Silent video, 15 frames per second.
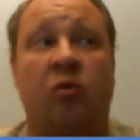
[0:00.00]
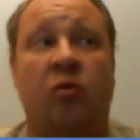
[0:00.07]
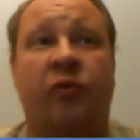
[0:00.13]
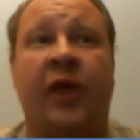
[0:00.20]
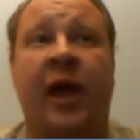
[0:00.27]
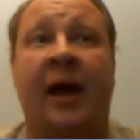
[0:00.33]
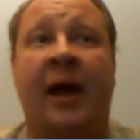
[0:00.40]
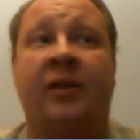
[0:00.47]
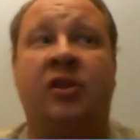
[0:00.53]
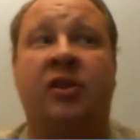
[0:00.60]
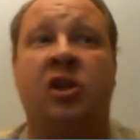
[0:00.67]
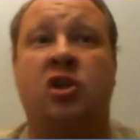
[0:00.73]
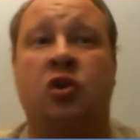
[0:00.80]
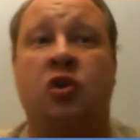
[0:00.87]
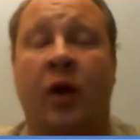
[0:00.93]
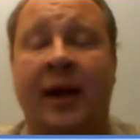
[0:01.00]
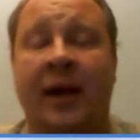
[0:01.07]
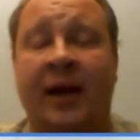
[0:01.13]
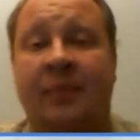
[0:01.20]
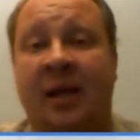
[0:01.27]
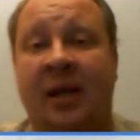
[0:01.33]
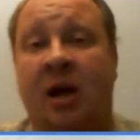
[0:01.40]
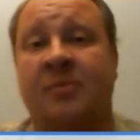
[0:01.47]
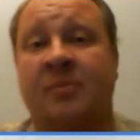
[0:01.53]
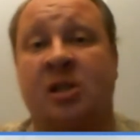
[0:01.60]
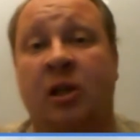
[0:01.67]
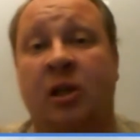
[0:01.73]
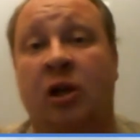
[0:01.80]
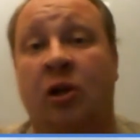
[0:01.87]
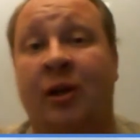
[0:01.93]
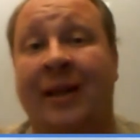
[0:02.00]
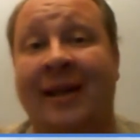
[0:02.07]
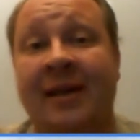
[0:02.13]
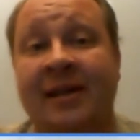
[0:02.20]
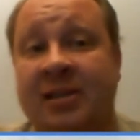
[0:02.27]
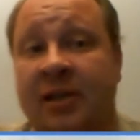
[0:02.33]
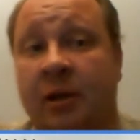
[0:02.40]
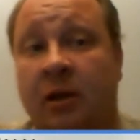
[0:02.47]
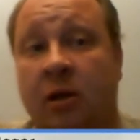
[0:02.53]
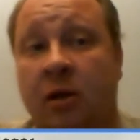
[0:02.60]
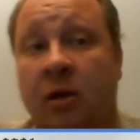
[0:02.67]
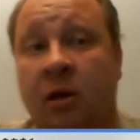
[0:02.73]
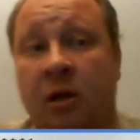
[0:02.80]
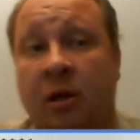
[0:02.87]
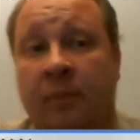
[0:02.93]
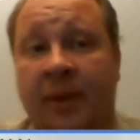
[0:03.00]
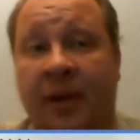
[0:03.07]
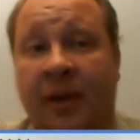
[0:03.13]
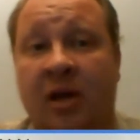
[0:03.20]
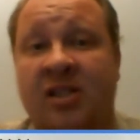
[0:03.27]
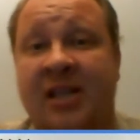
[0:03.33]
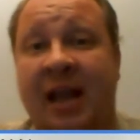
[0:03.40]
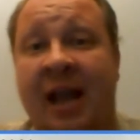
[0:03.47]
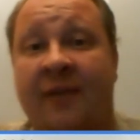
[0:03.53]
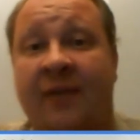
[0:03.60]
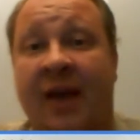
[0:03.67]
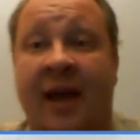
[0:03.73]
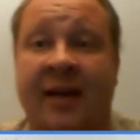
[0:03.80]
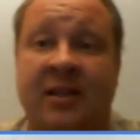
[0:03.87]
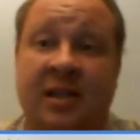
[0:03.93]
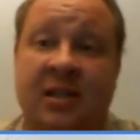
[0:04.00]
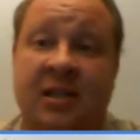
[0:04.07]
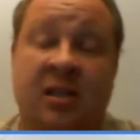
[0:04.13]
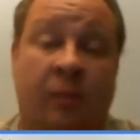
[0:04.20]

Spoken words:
that the training becomes a little easier because they have access to